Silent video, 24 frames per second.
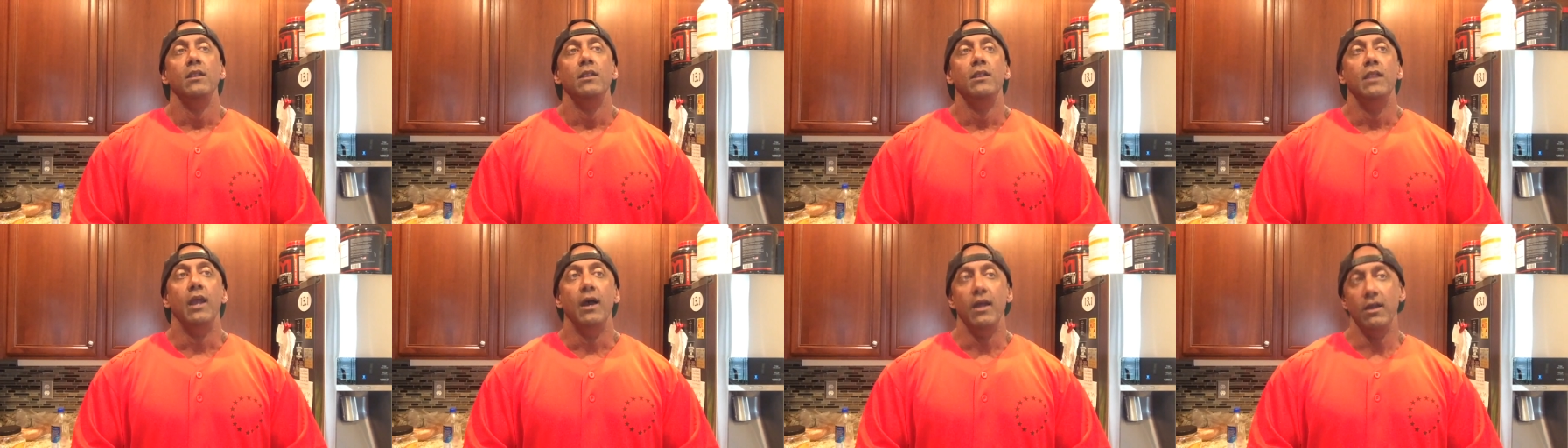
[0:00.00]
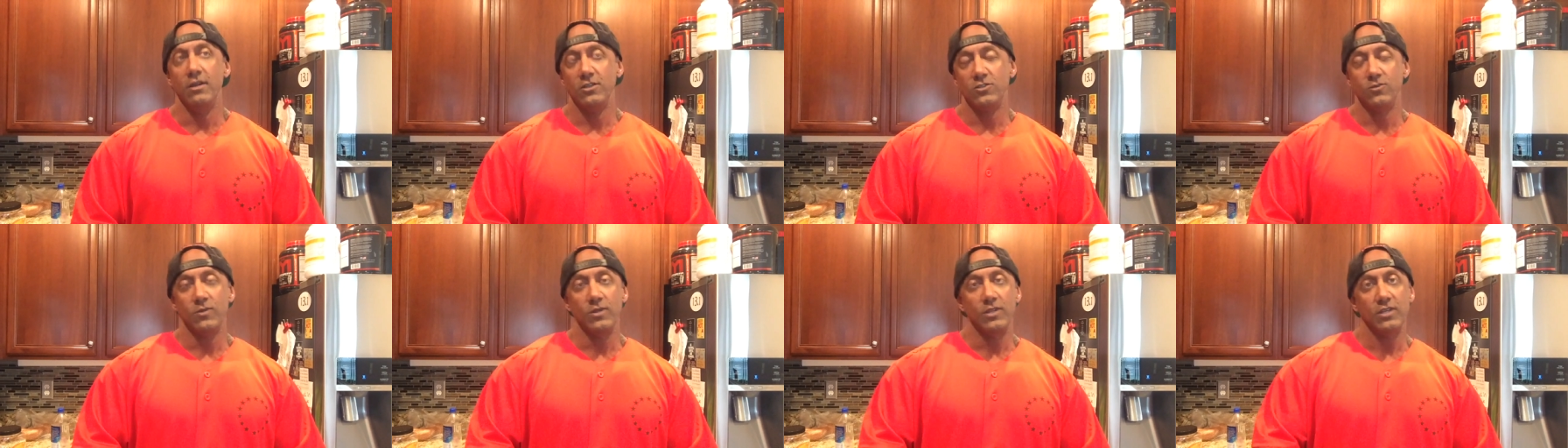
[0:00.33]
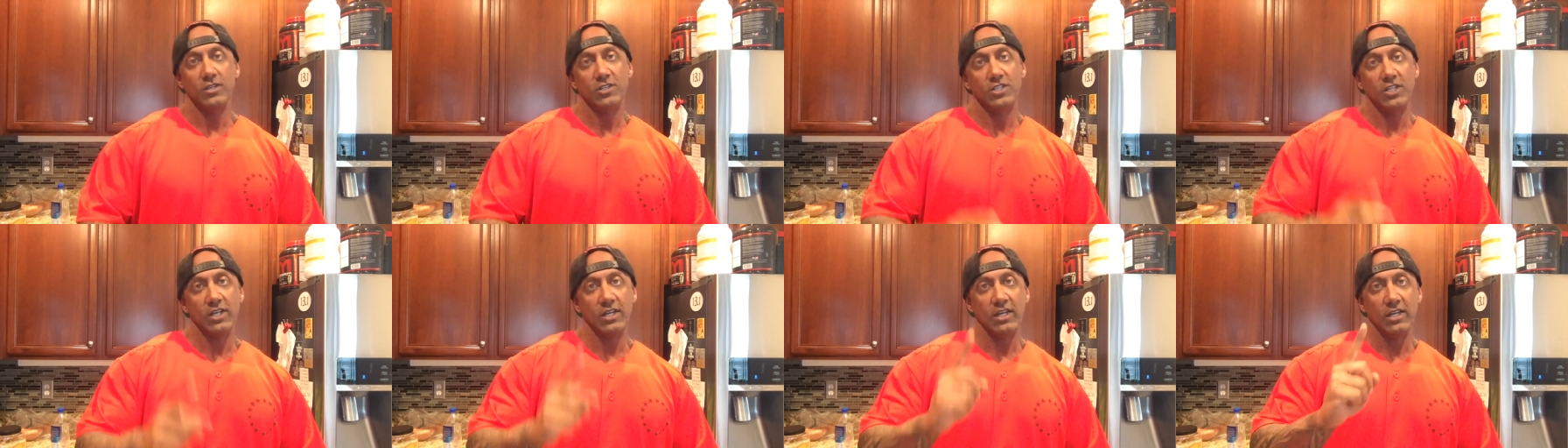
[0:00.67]
Now here's where
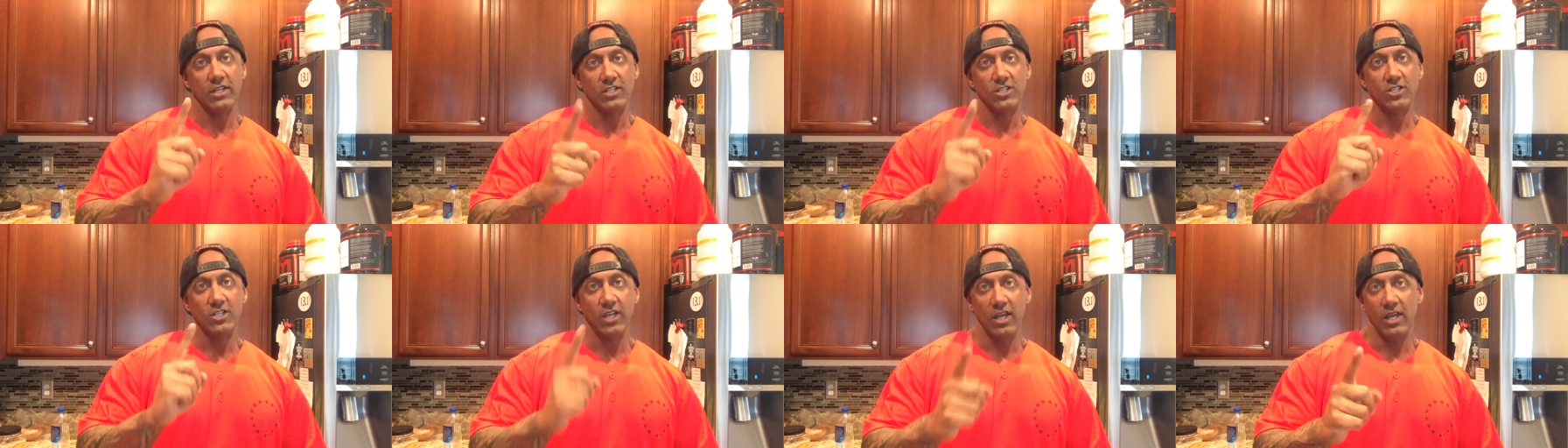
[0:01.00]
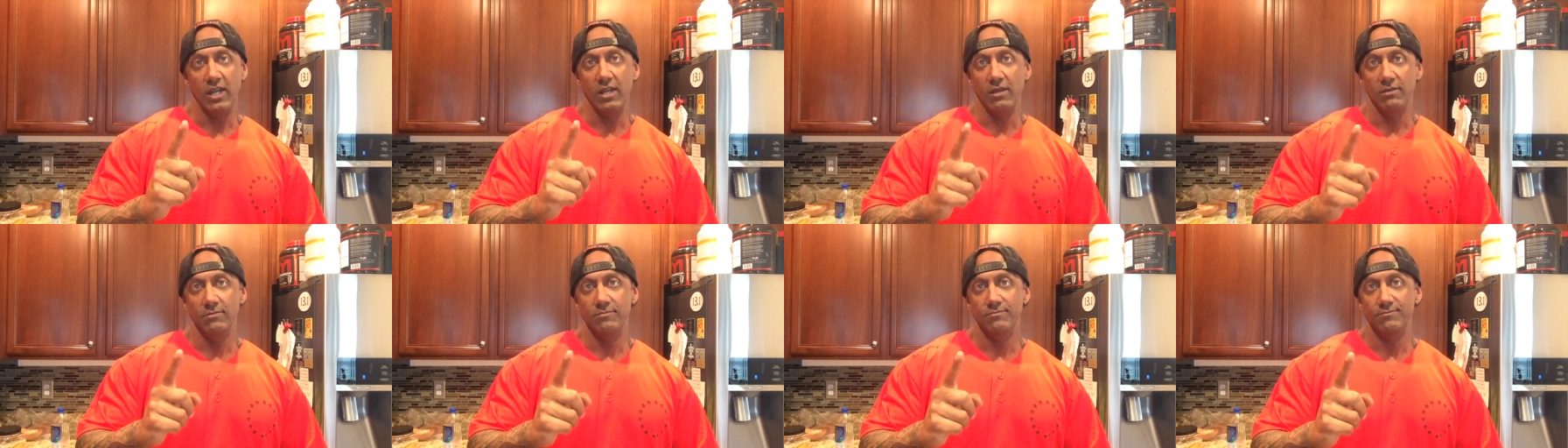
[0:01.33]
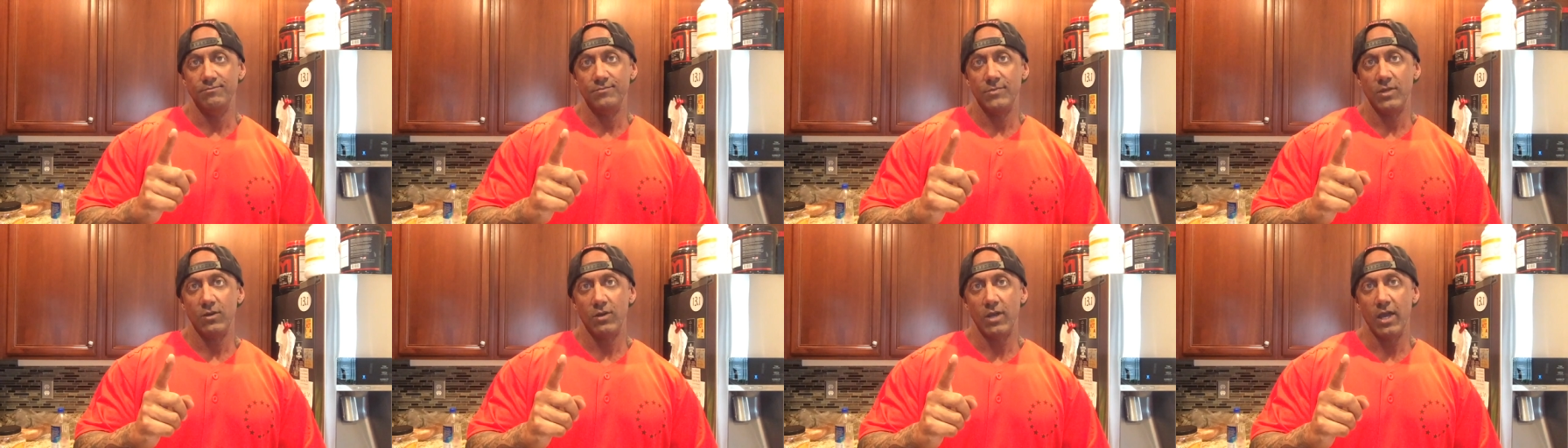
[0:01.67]
this shit gets shady.
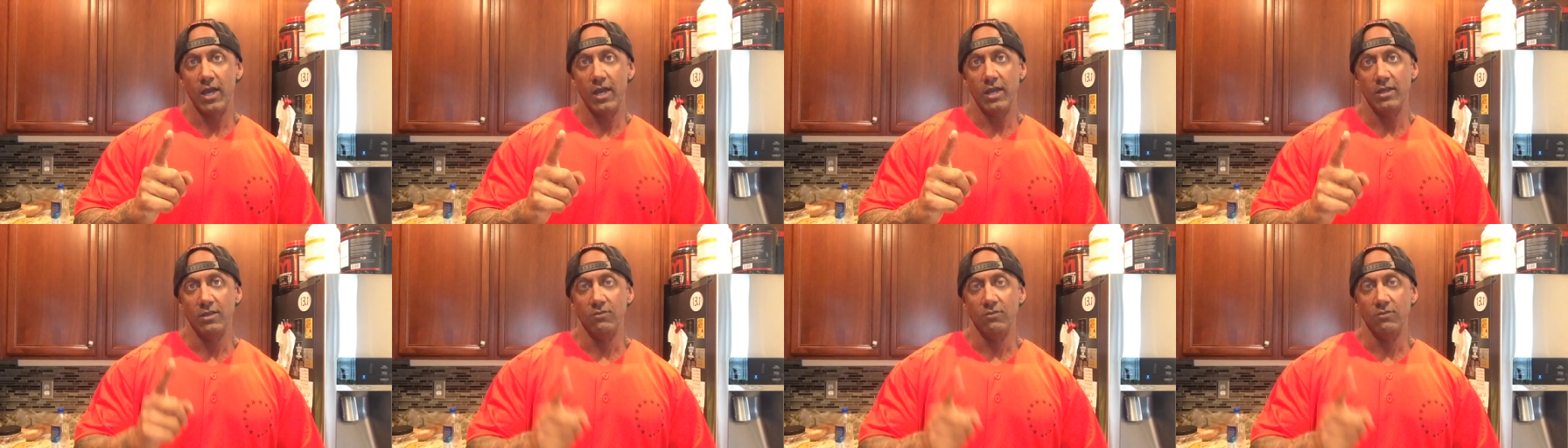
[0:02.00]
Okay,